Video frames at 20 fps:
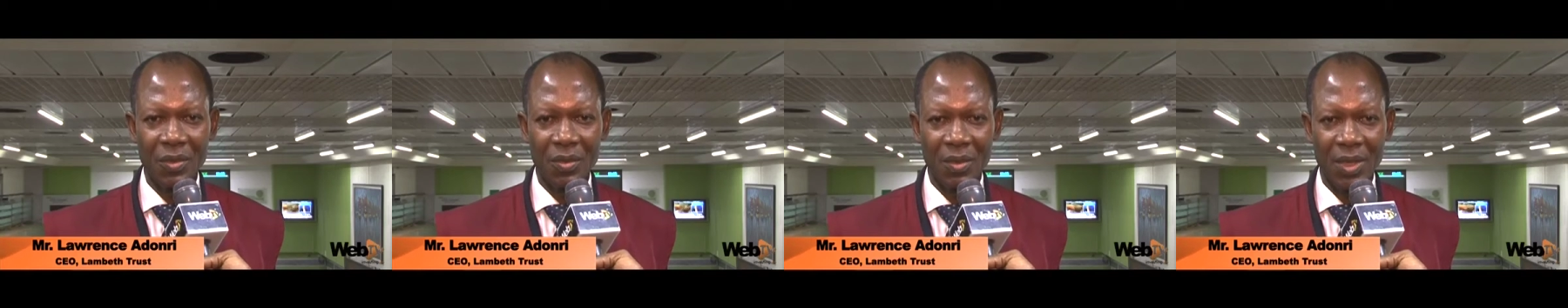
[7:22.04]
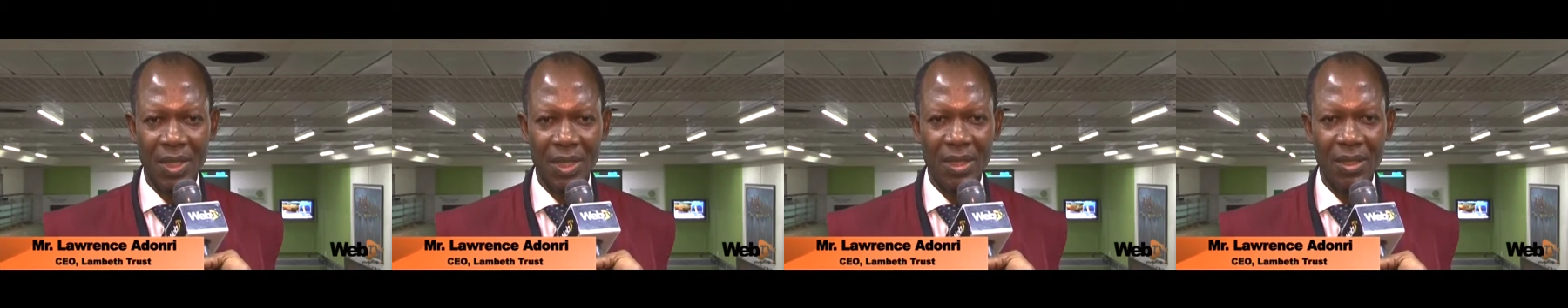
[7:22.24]

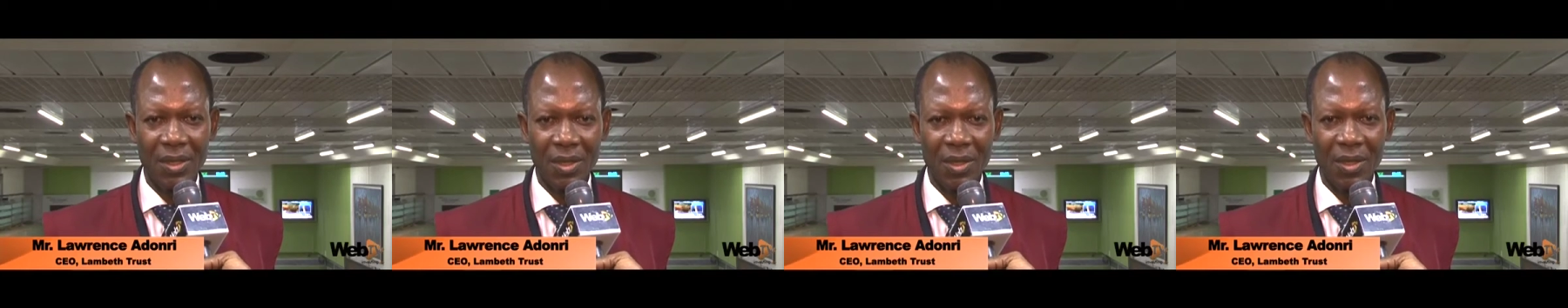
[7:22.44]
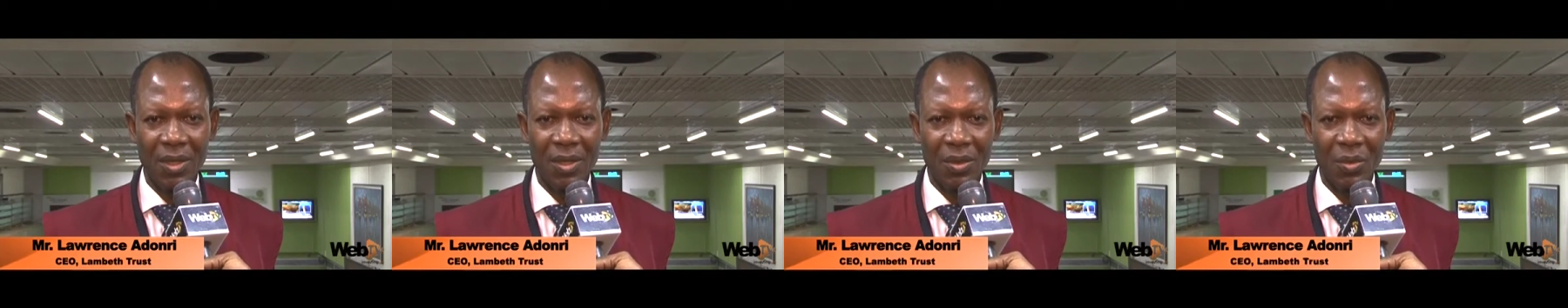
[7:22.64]
we
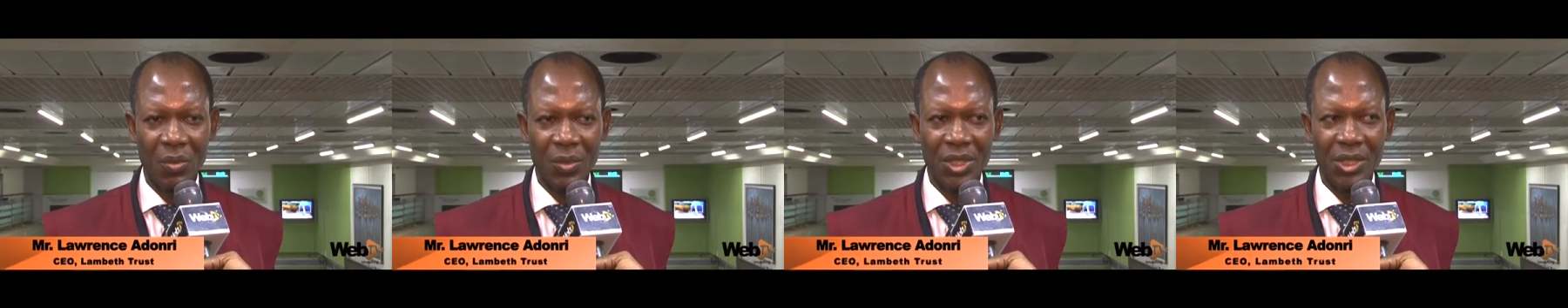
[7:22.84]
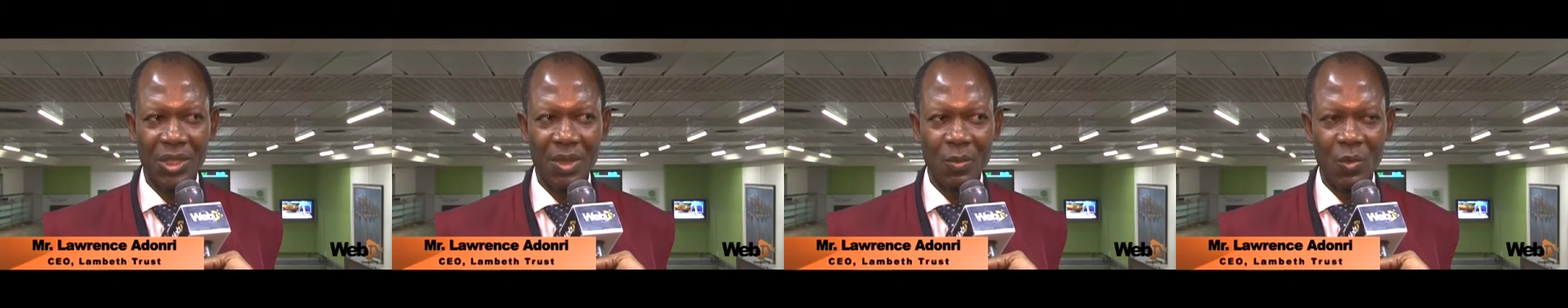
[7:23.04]
all
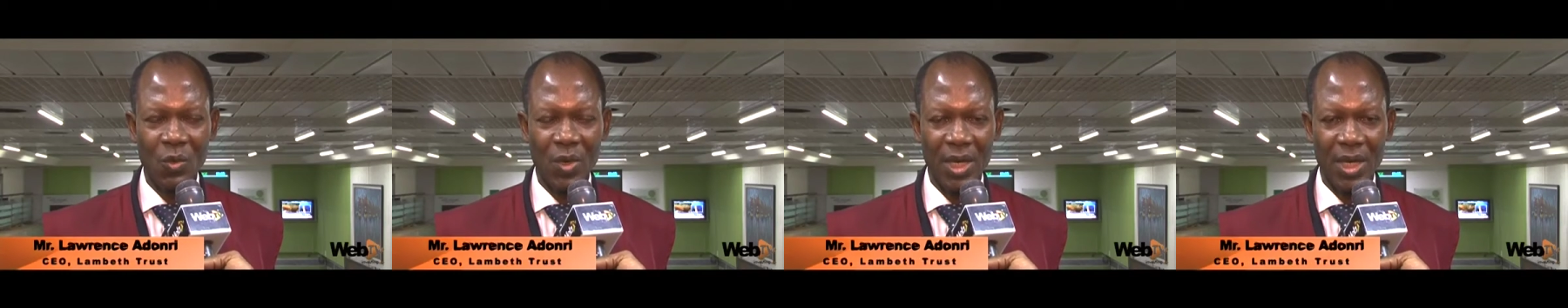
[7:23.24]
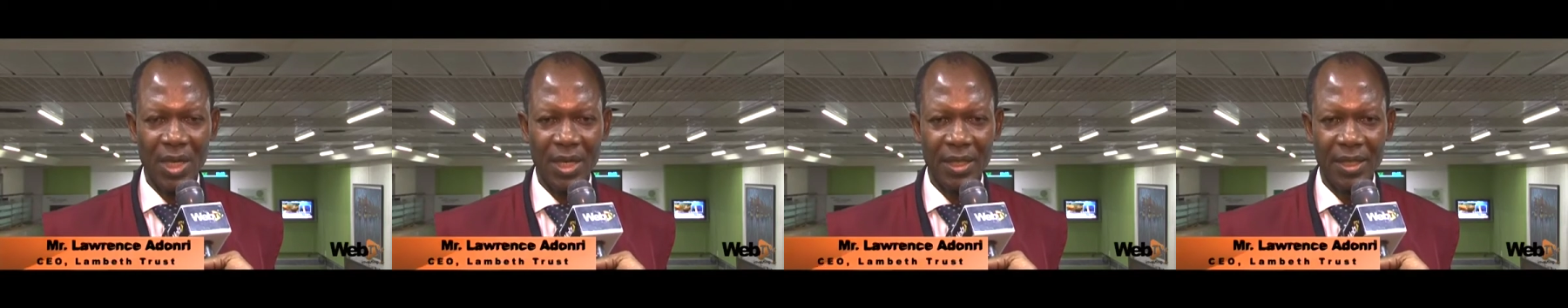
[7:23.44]
wish him
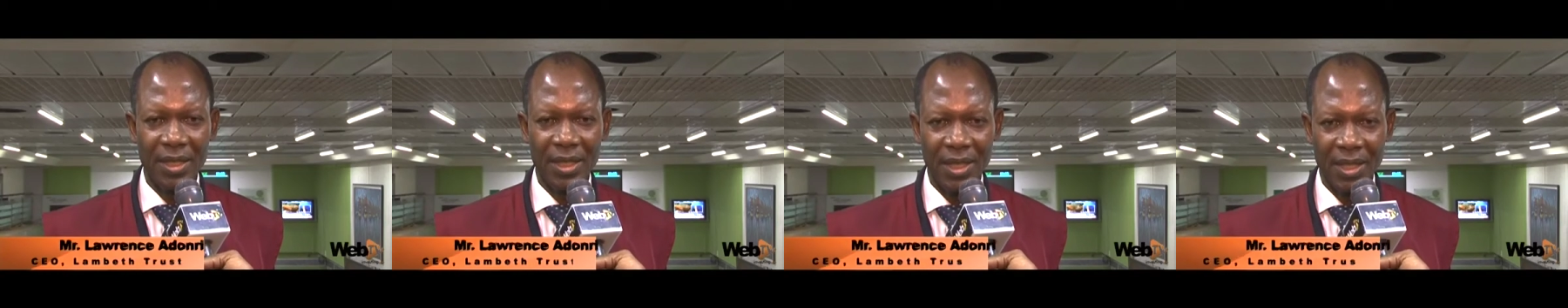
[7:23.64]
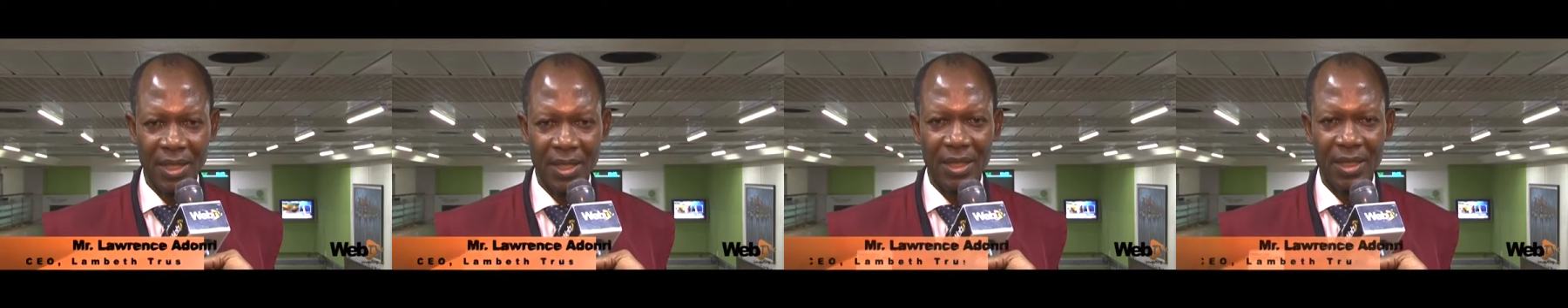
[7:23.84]
well
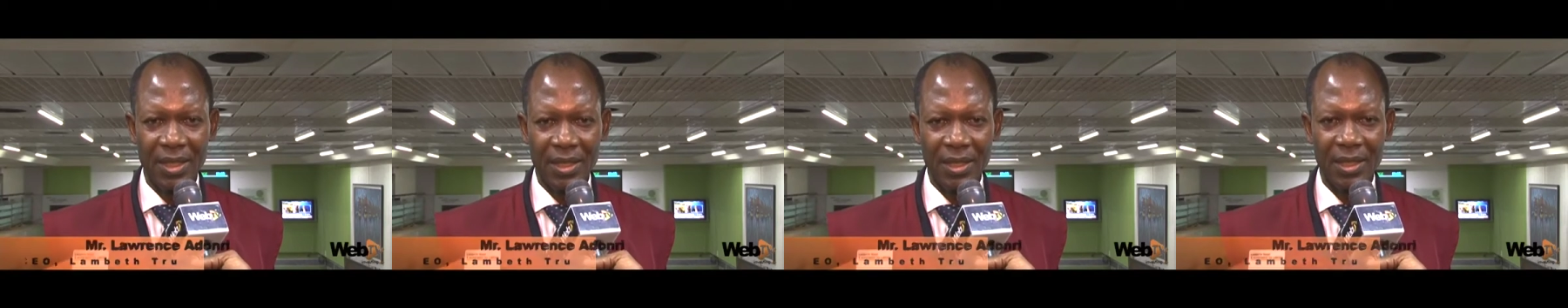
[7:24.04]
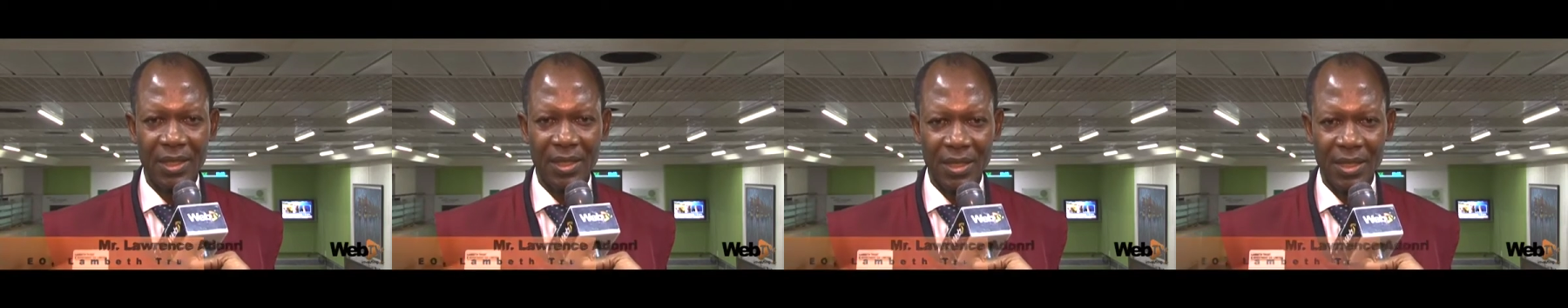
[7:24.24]

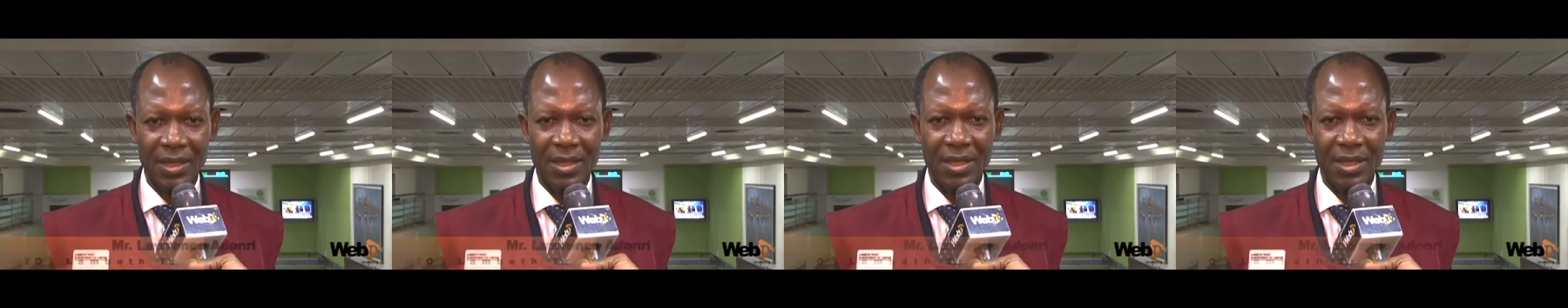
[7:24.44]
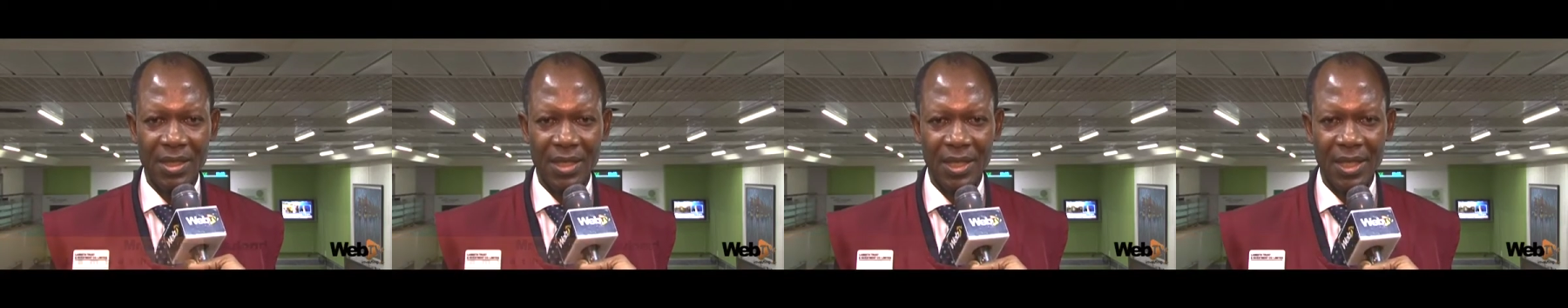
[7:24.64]
in
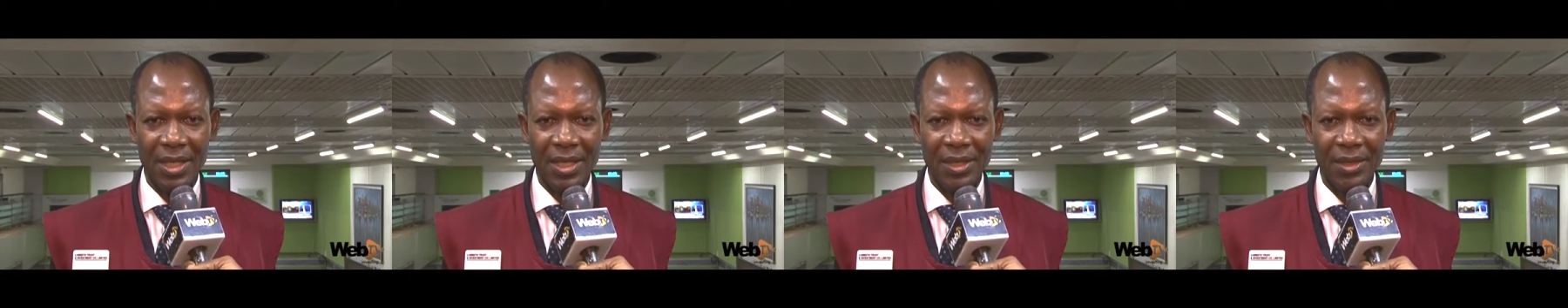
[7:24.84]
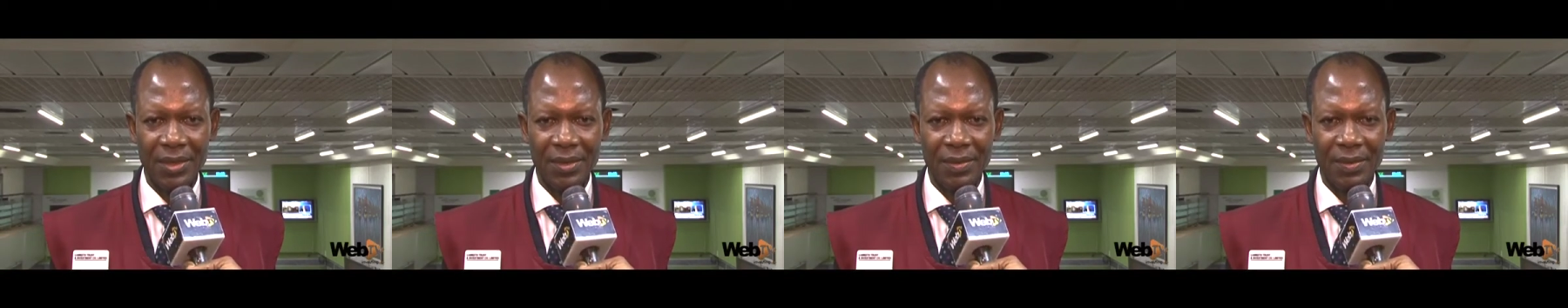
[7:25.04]
his
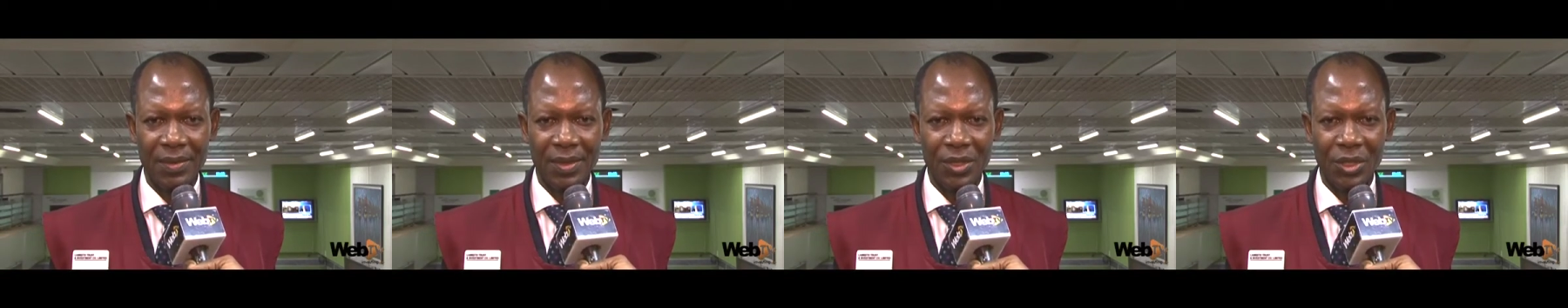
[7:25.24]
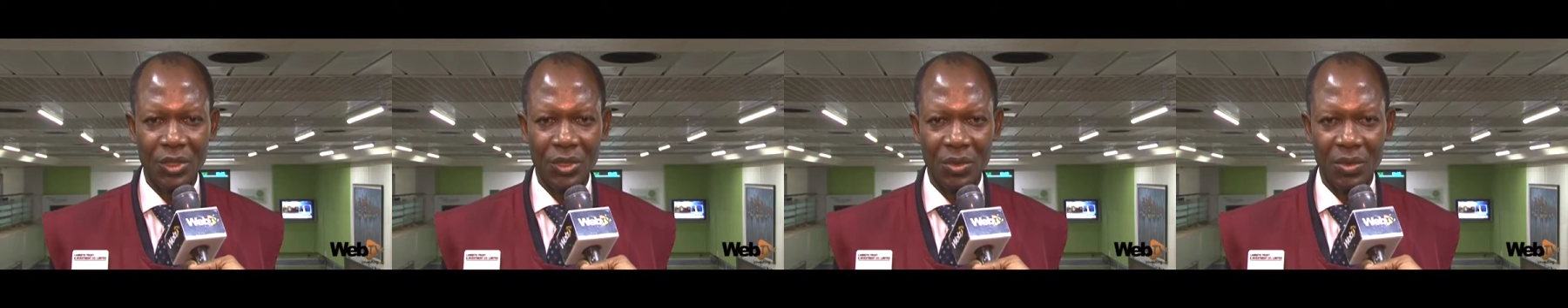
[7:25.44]

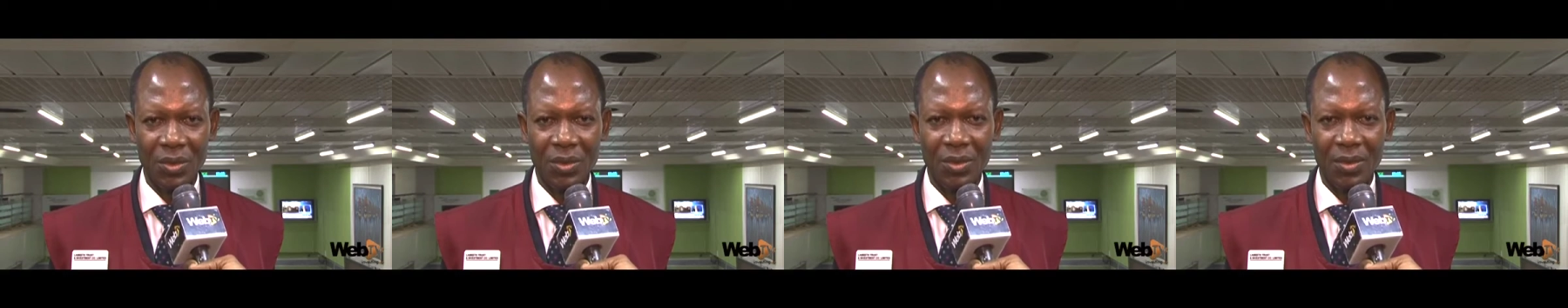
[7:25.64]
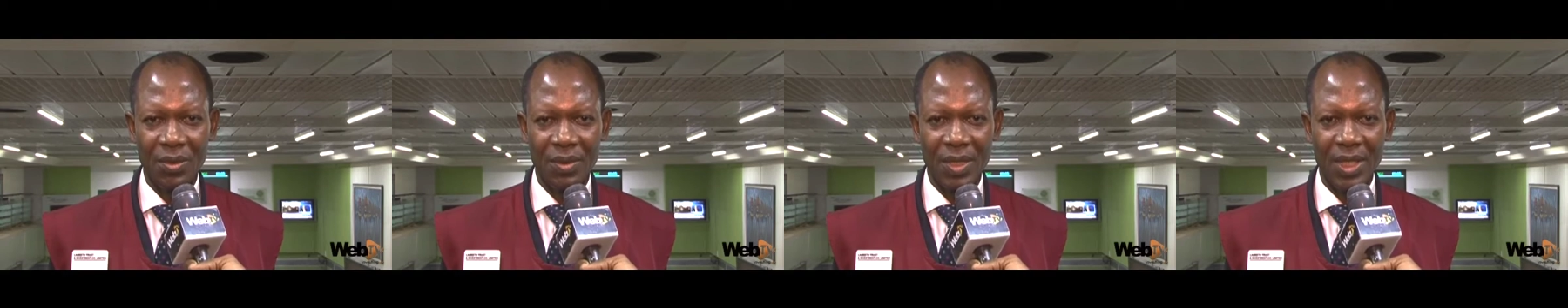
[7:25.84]

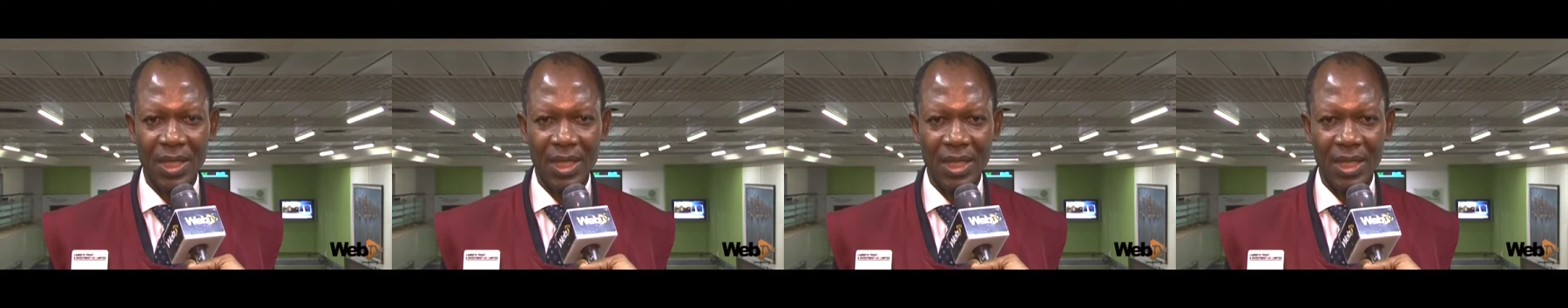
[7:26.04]
new